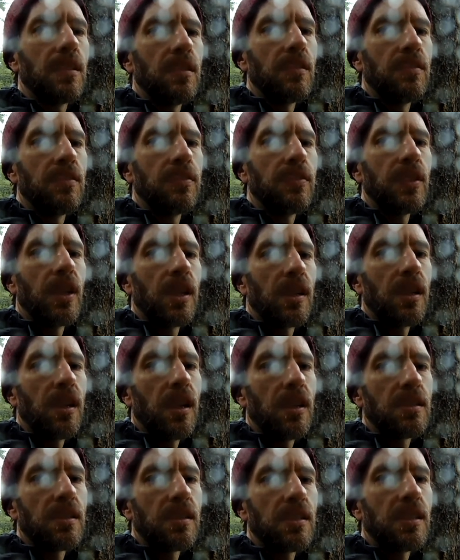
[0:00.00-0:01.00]
of
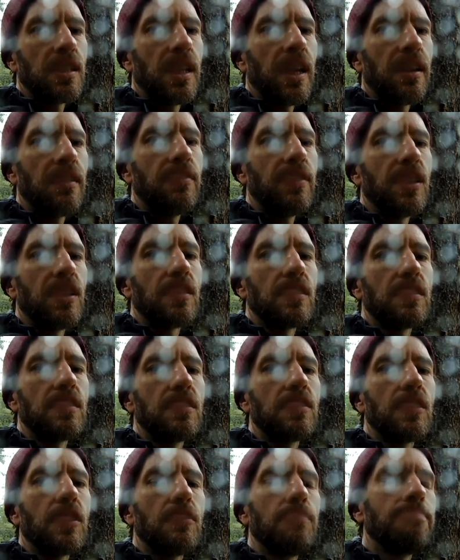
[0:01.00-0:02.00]
unconscious denied fears.
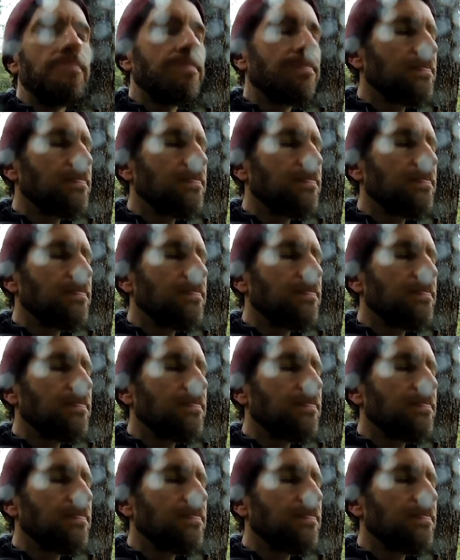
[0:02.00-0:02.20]
So